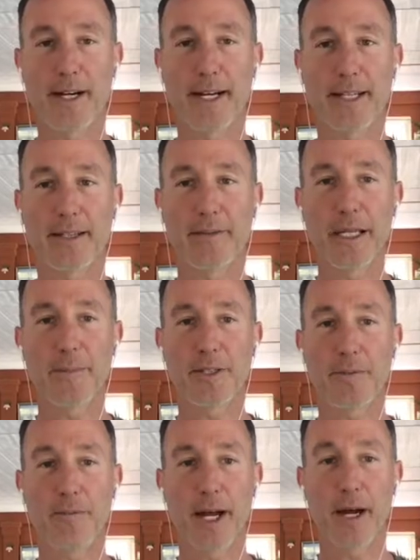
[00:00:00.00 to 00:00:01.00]
by leaps
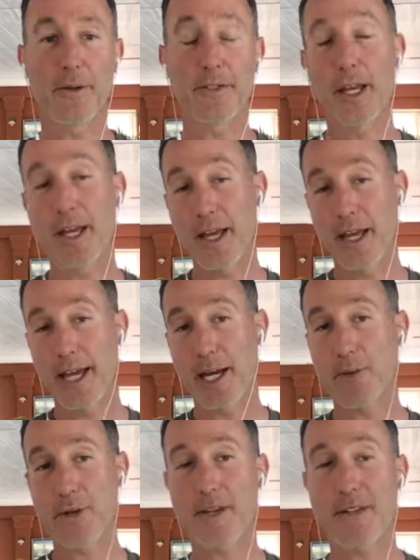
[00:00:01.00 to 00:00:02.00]
and bounds, and
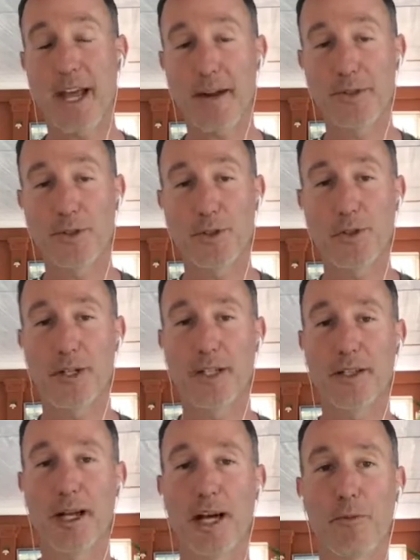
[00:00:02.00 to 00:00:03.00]
it really does have to do a
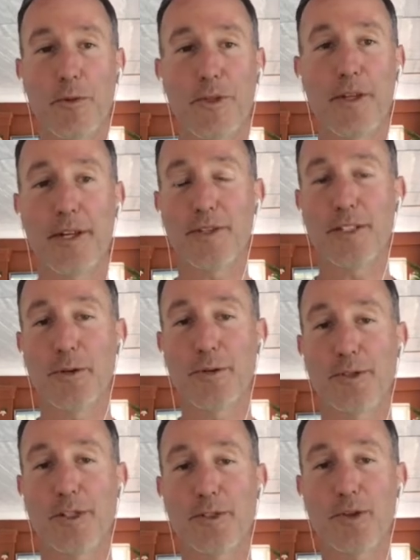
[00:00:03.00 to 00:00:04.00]
lot with this. It
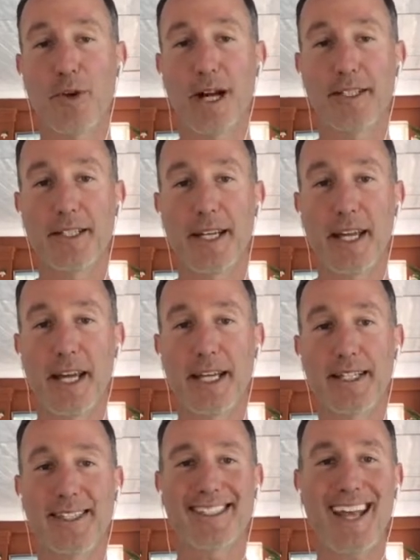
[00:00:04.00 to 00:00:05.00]
was just granted a
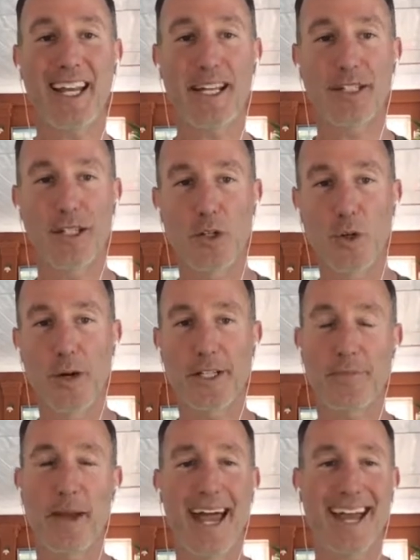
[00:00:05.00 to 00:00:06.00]
second
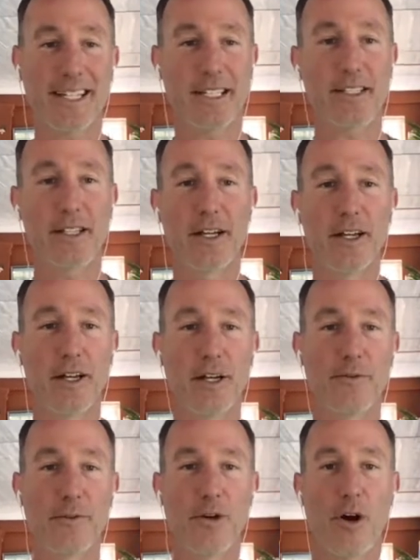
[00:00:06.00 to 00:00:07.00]
US patent
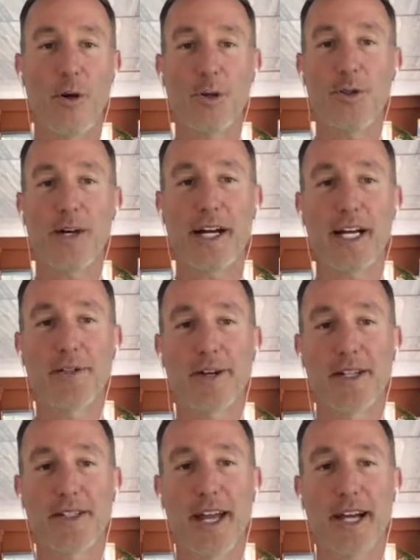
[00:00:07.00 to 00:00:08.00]
for ultra-high
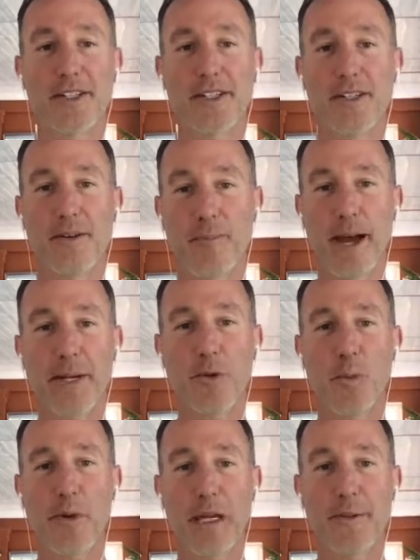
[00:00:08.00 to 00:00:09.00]
transaction,
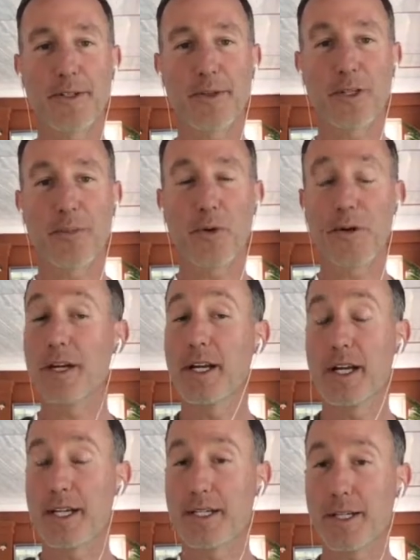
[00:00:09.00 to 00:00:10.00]
micropayments to support
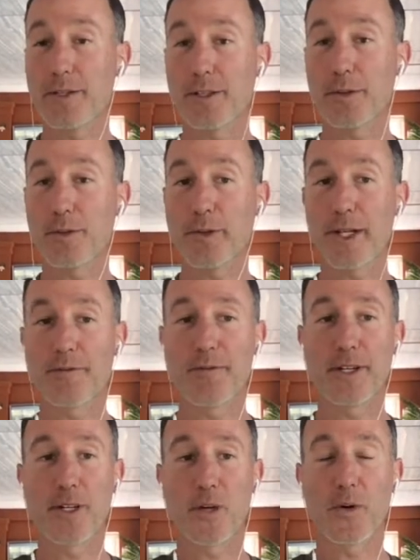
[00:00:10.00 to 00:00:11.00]
decentralized
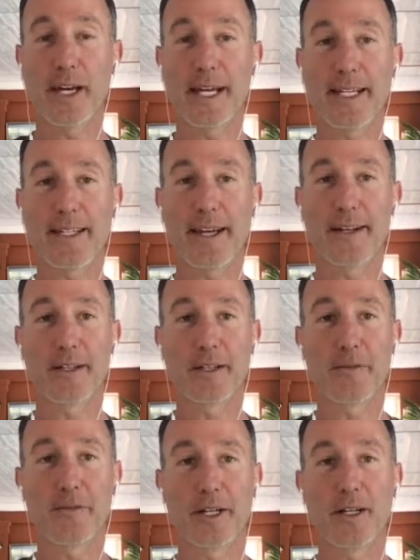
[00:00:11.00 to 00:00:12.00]
video and data
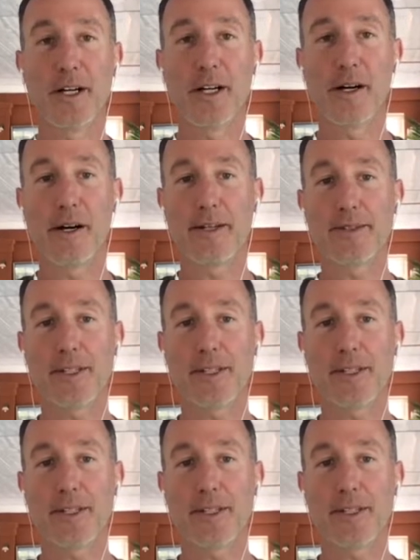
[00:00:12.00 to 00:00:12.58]
delivery. On